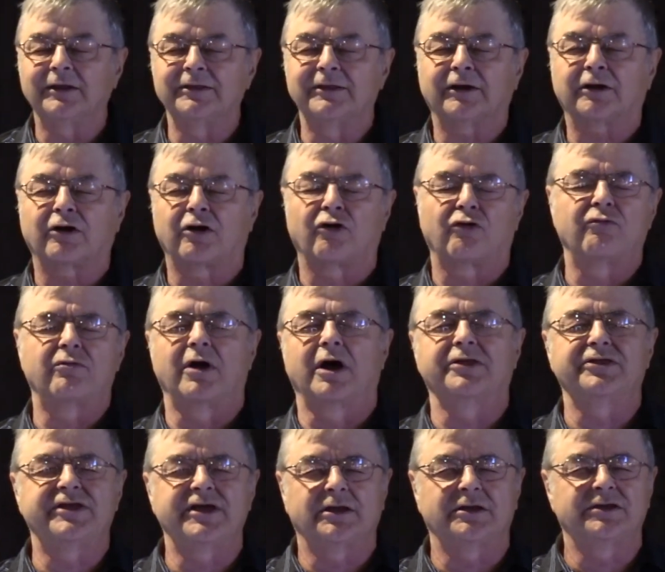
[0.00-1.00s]

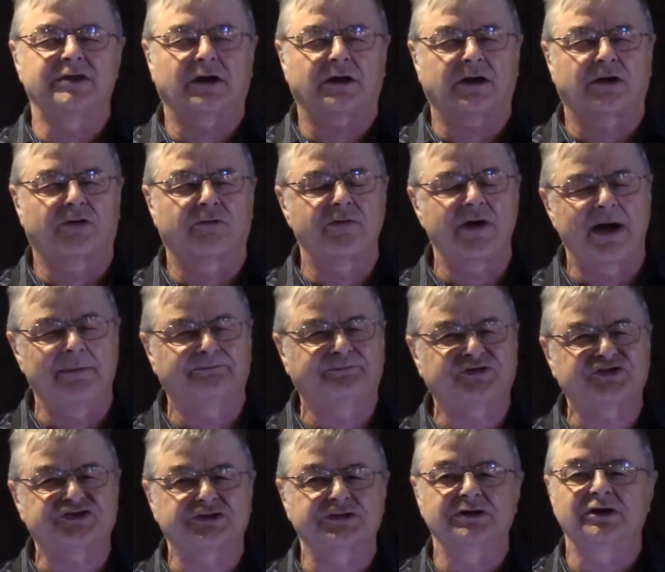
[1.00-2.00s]
The
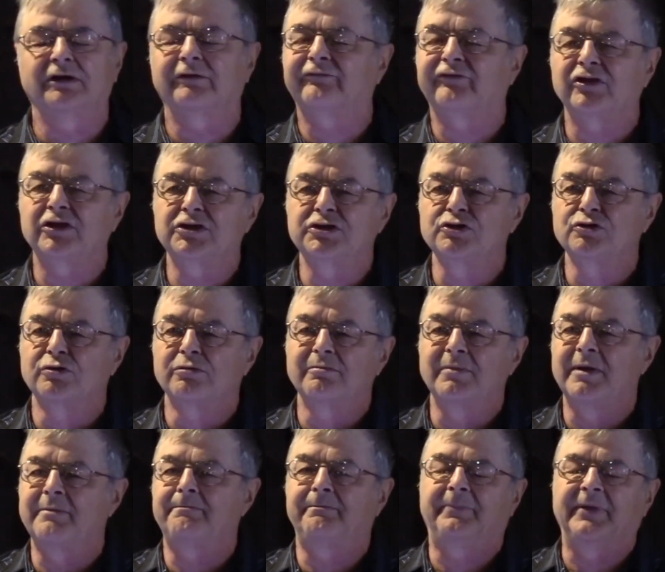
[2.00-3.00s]
corruption of a
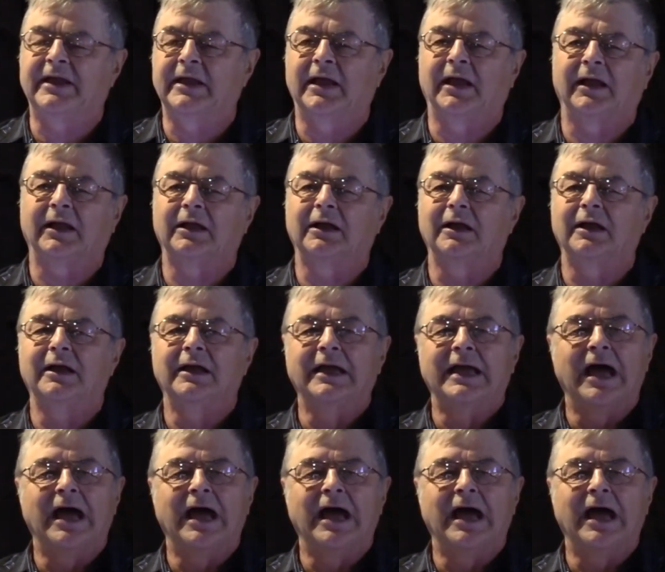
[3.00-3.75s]
human being.